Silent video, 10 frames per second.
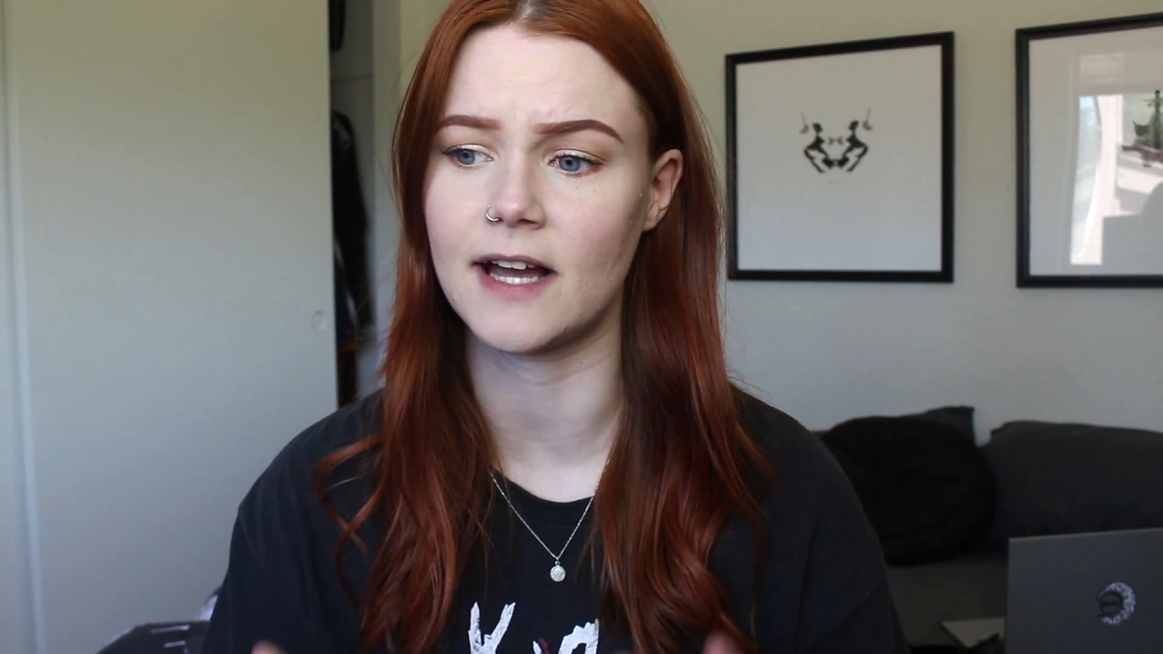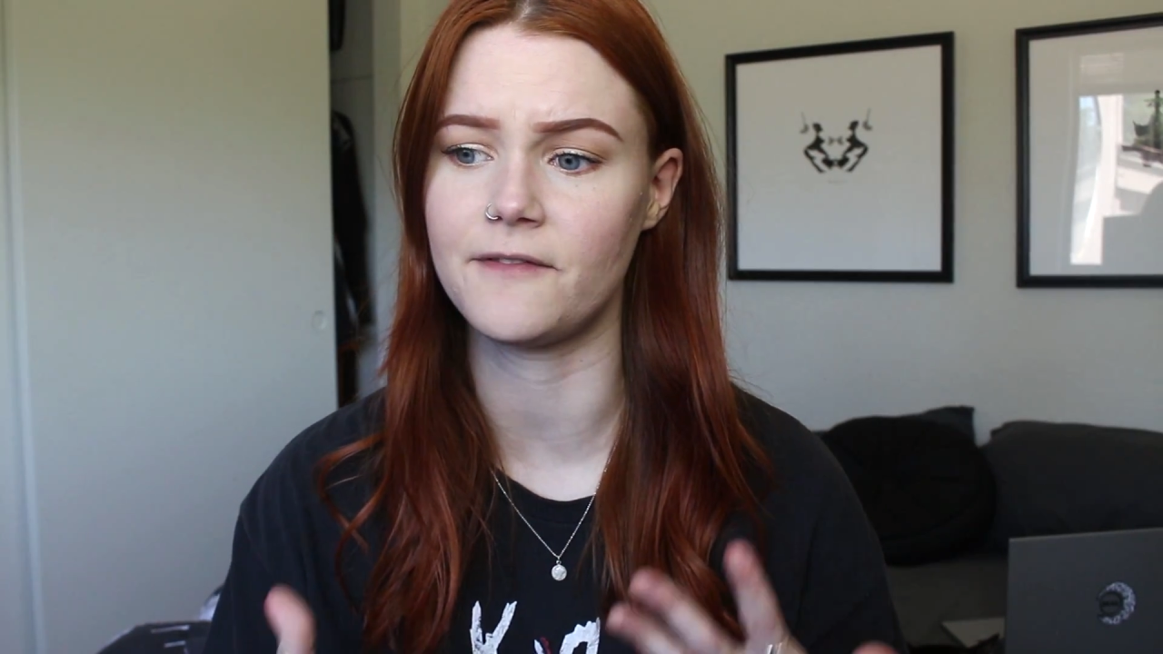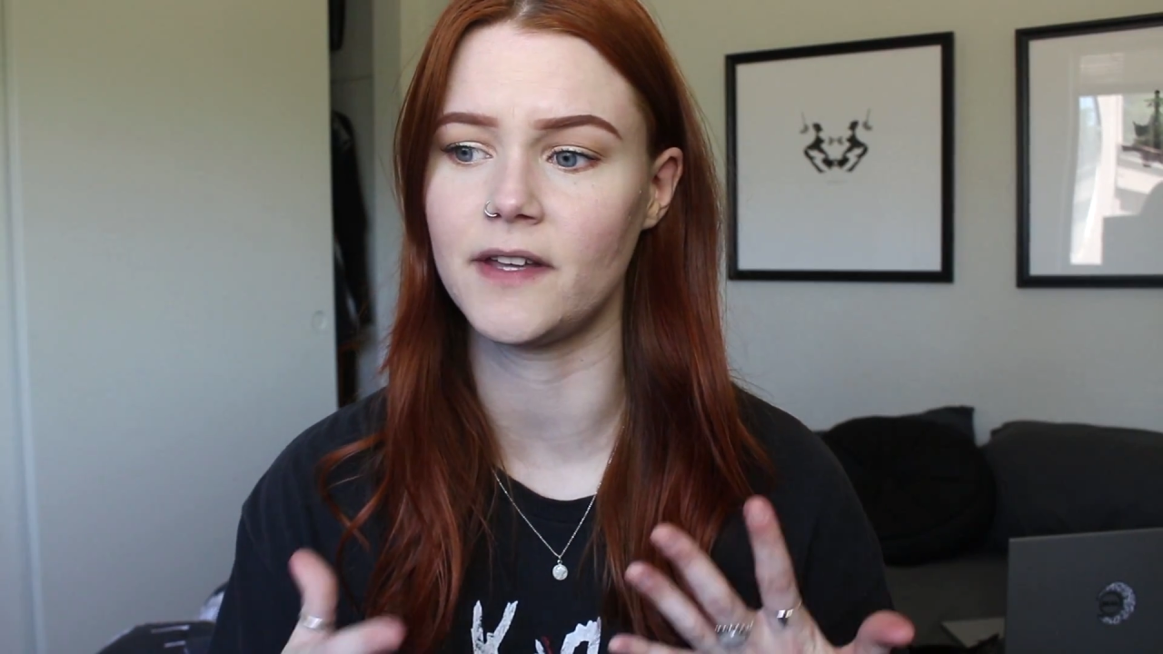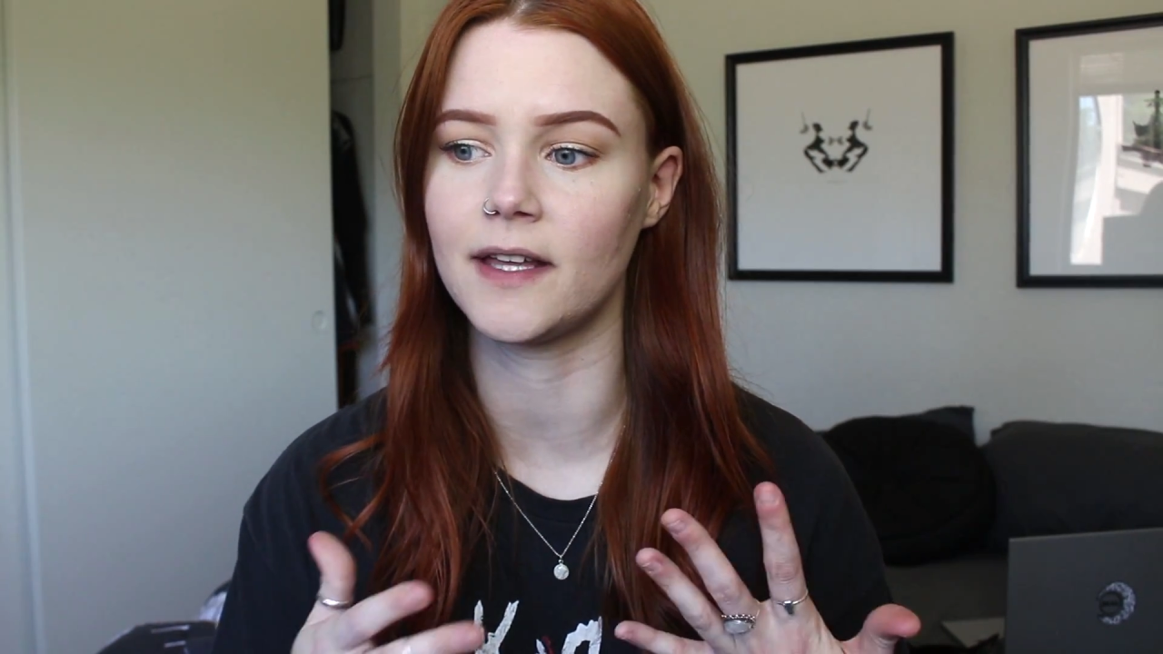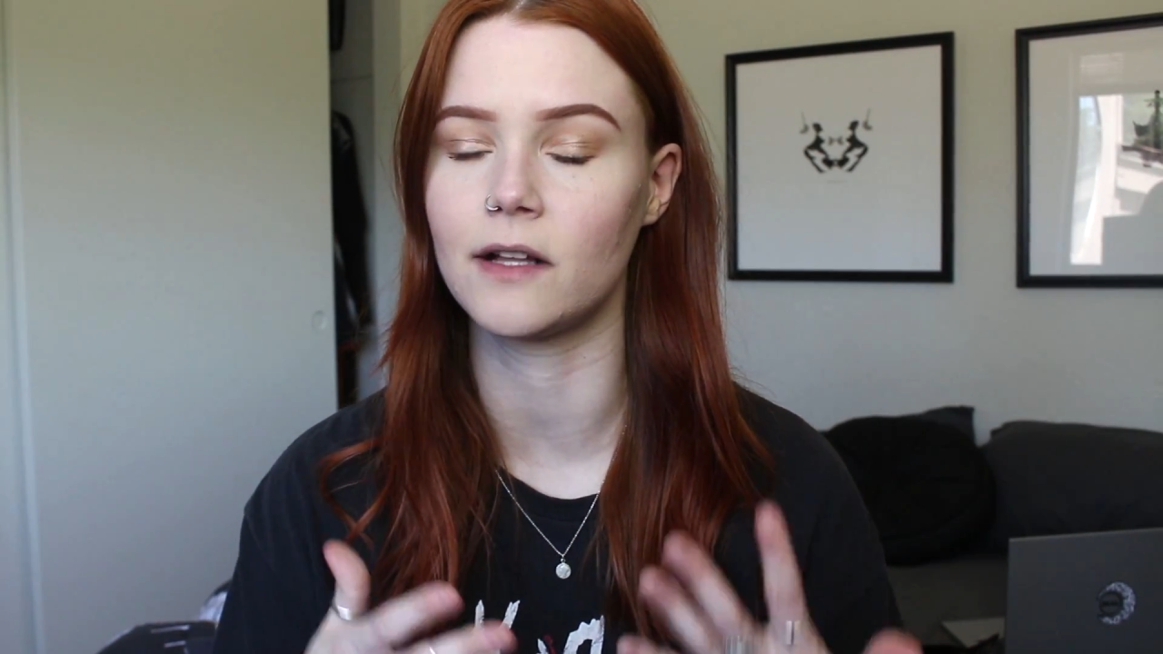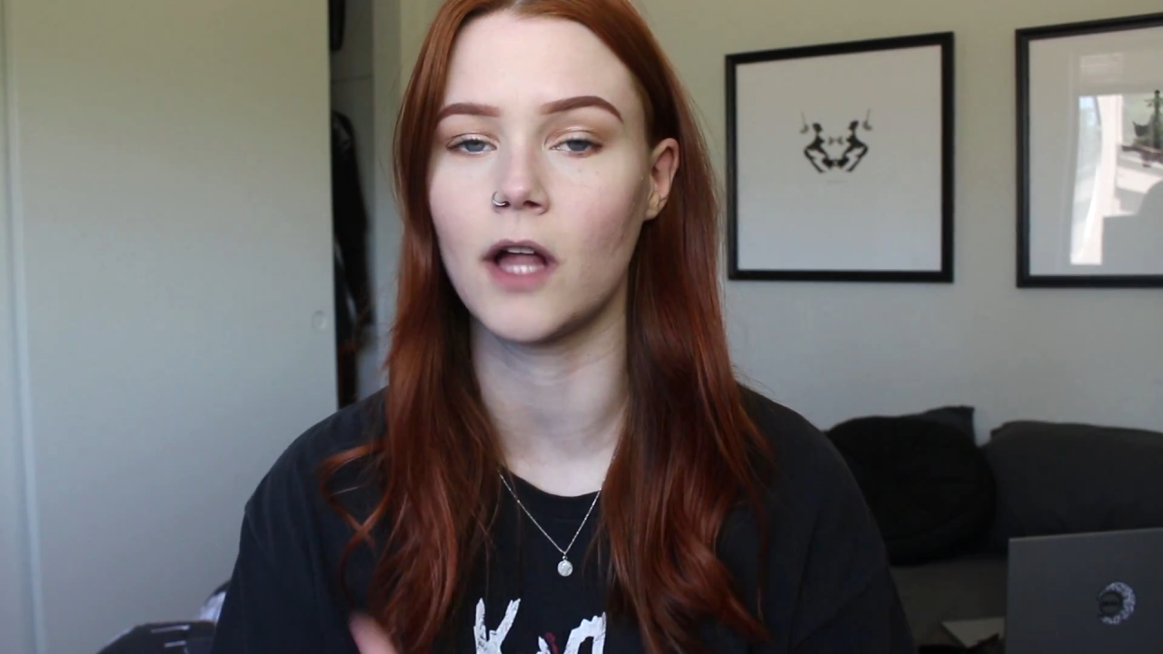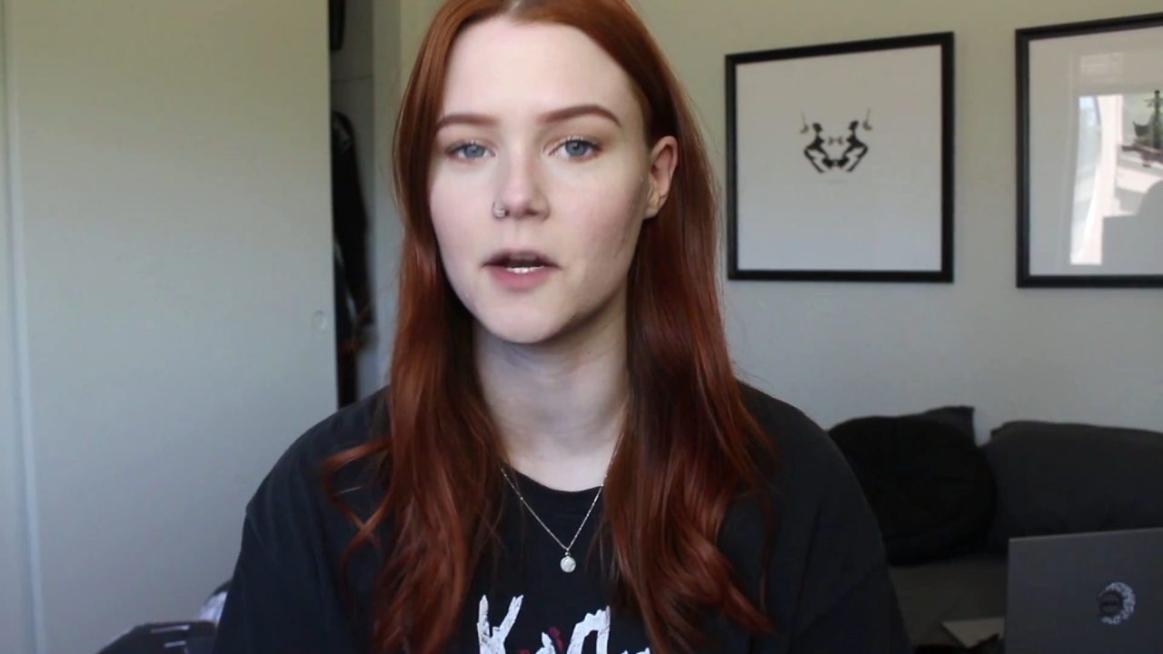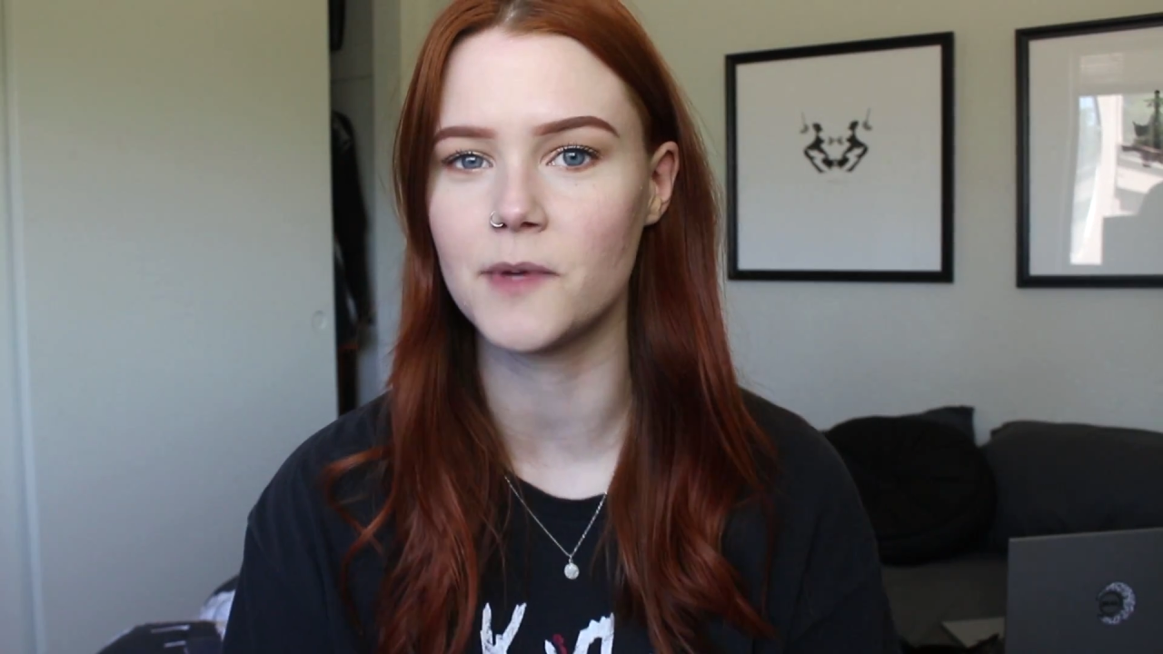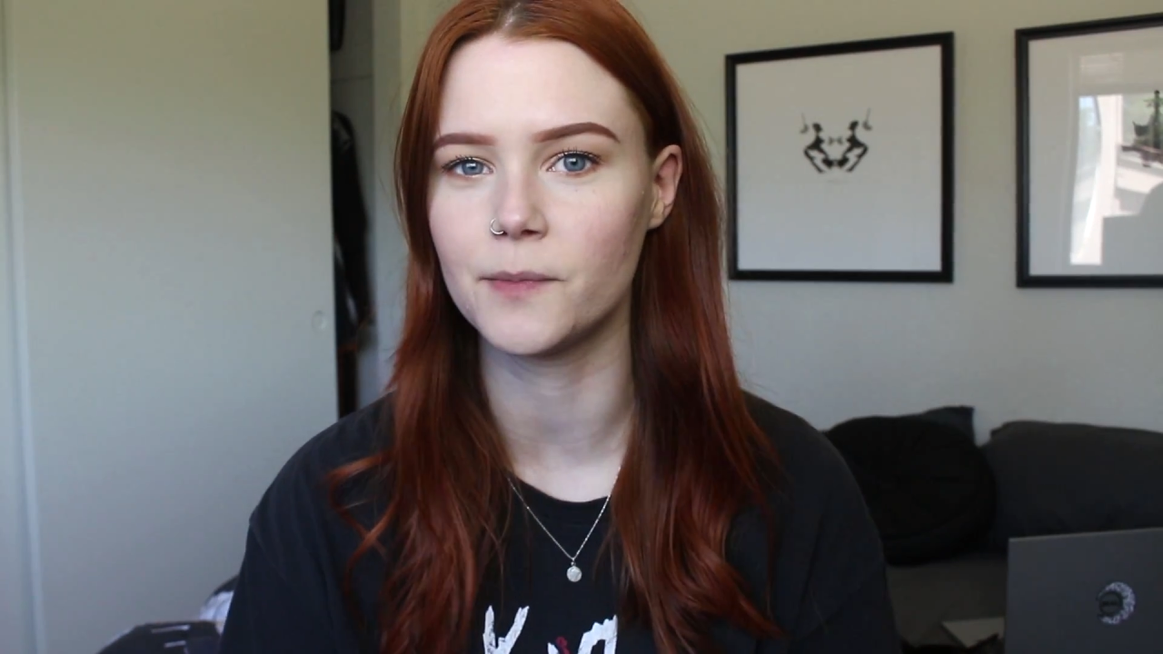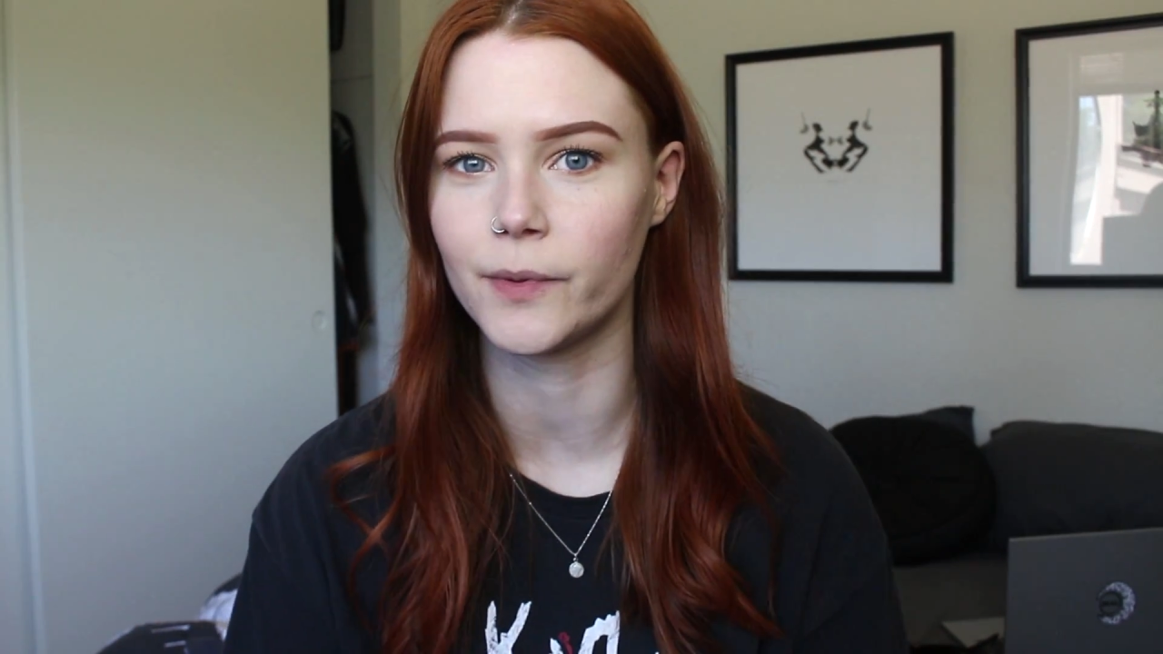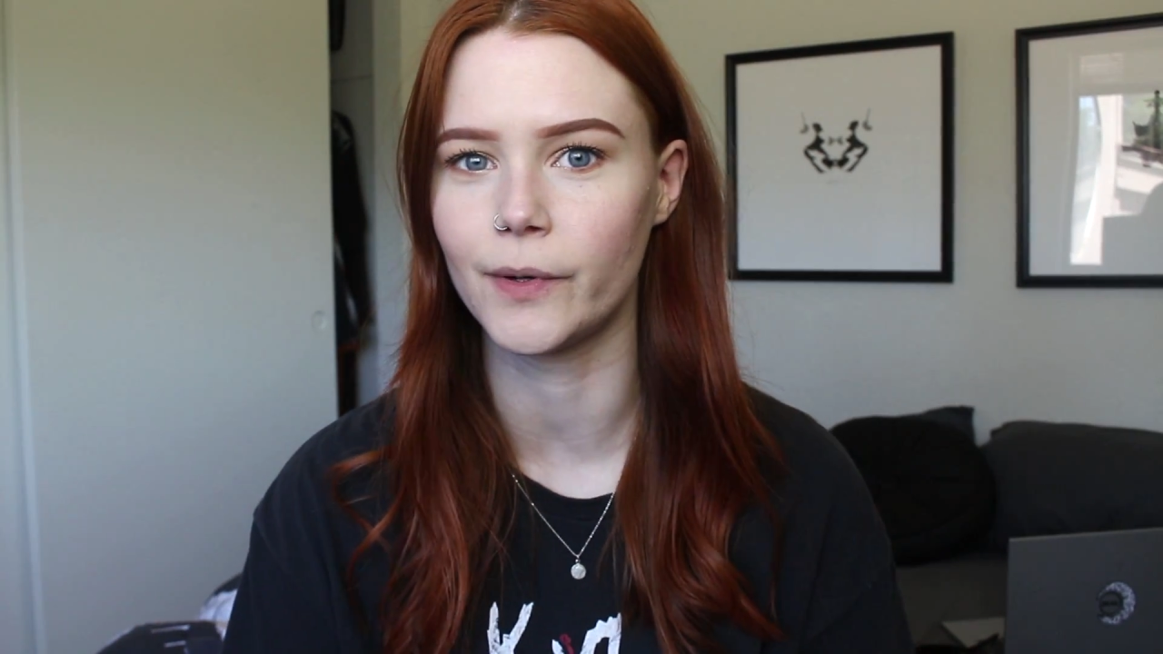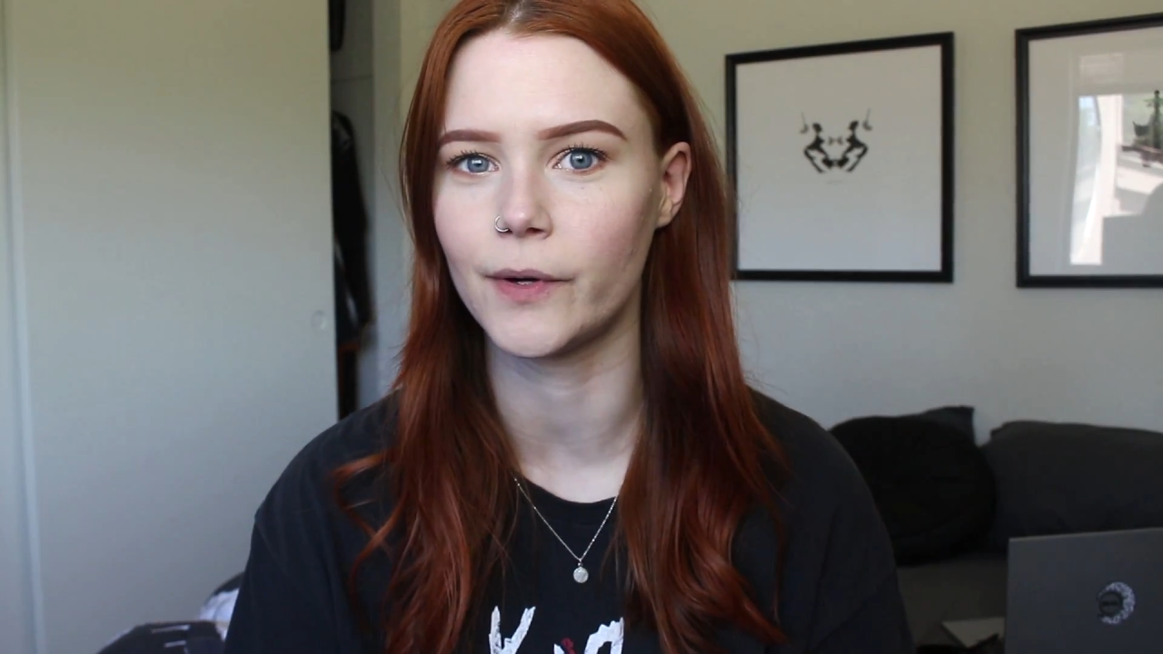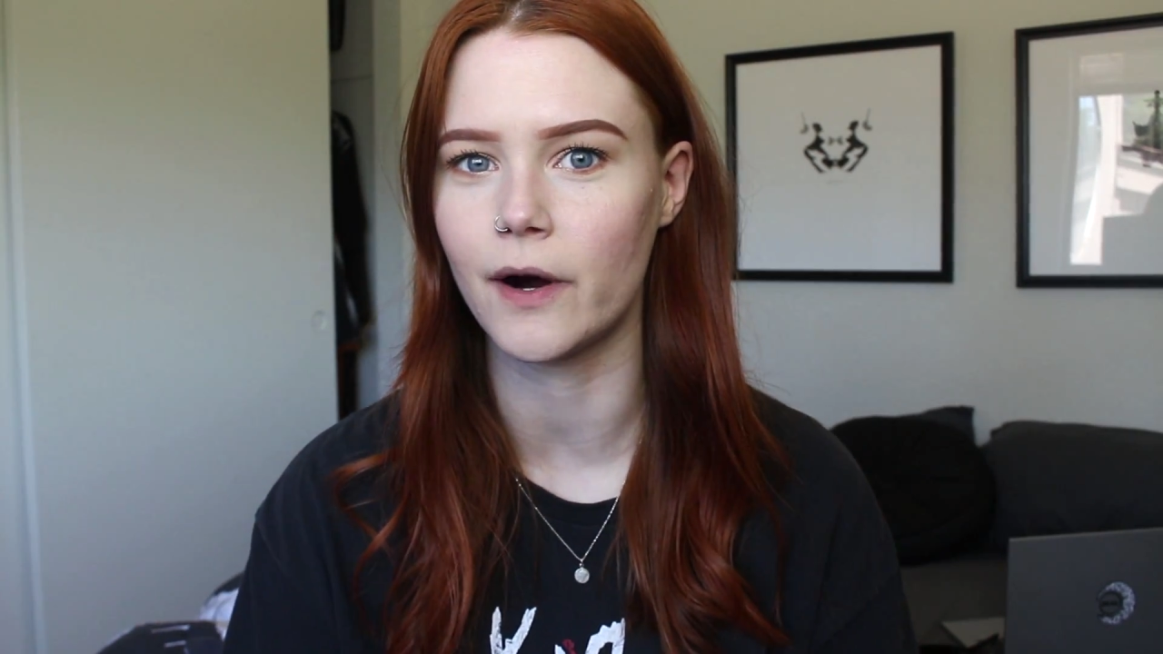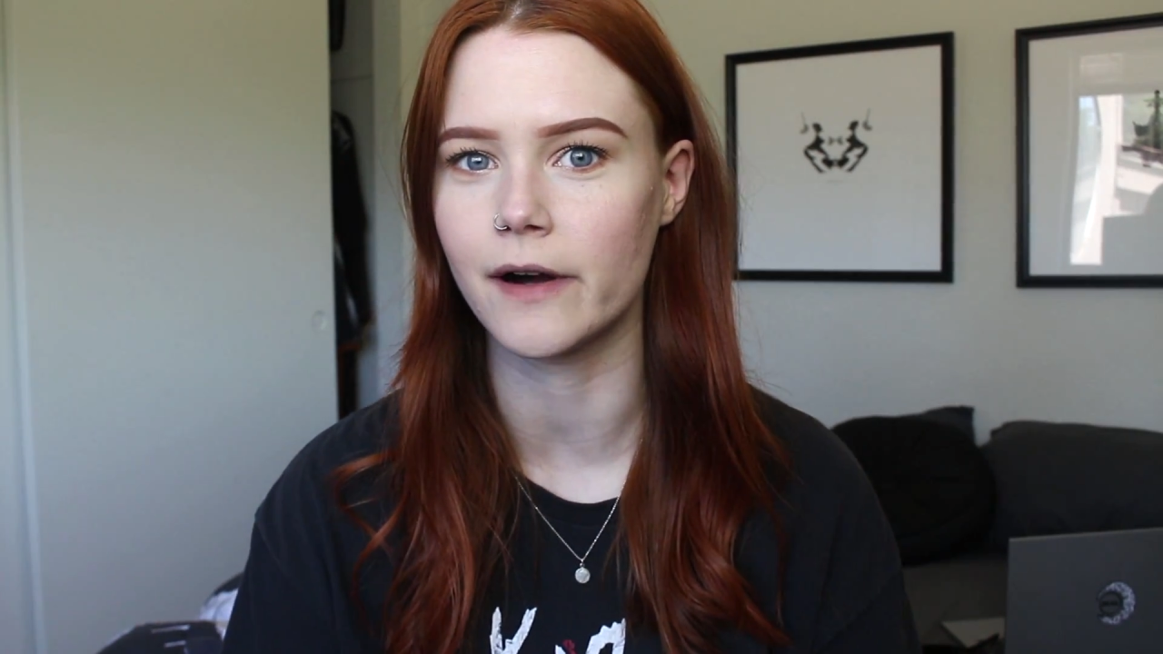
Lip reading: I feel like a lot of people